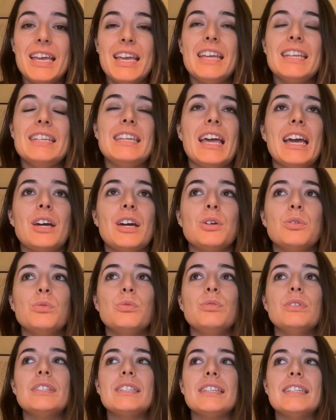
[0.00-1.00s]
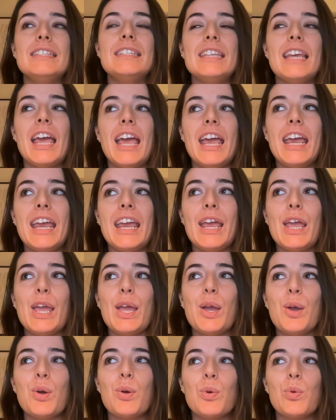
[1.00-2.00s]
Now, today,
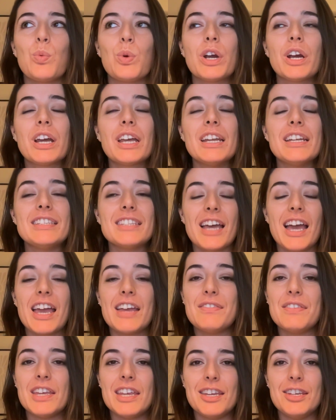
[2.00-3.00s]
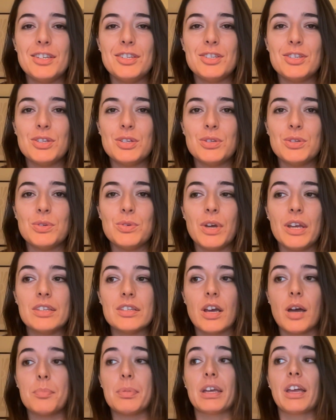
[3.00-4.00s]
we're going to dive into a
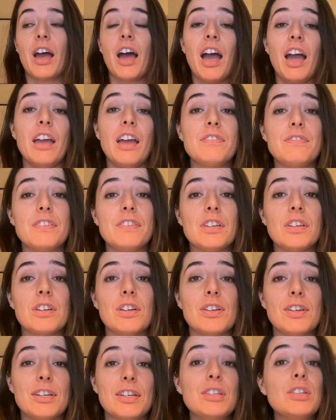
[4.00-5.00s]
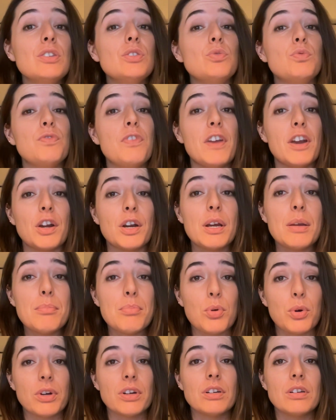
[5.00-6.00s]
topic I feel is very
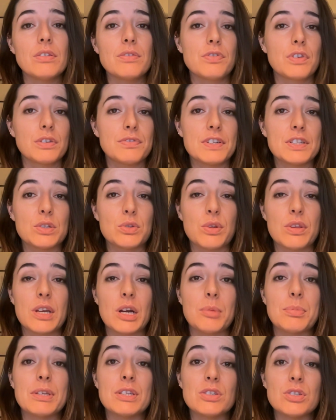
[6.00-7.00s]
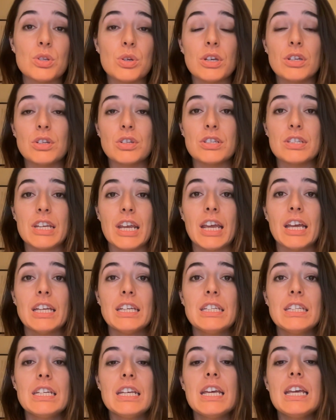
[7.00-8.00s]
important for physical therapists to
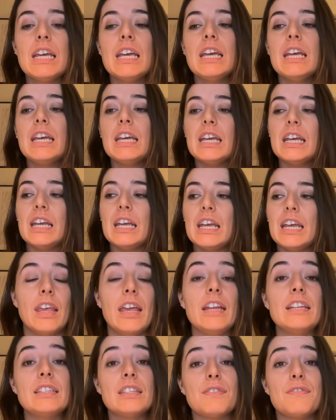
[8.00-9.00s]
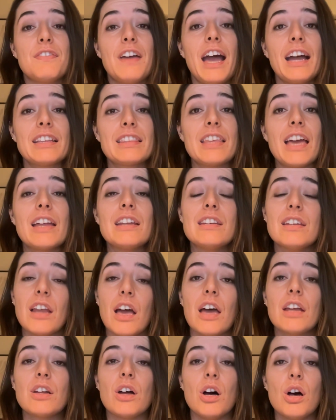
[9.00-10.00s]
understand. It's the fact that
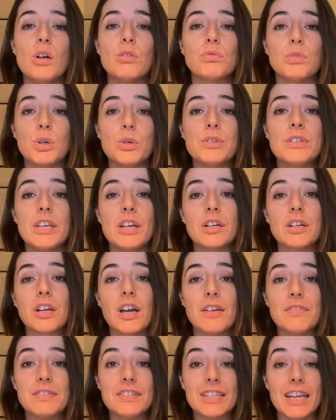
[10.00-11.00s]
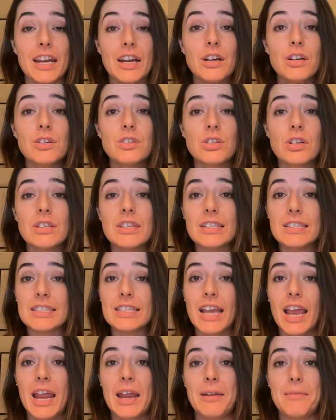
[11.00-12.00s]
not all rotator cuff tears are the
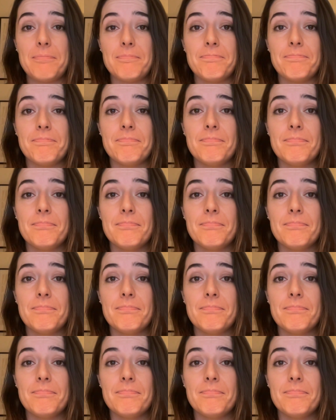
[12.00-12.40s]
same.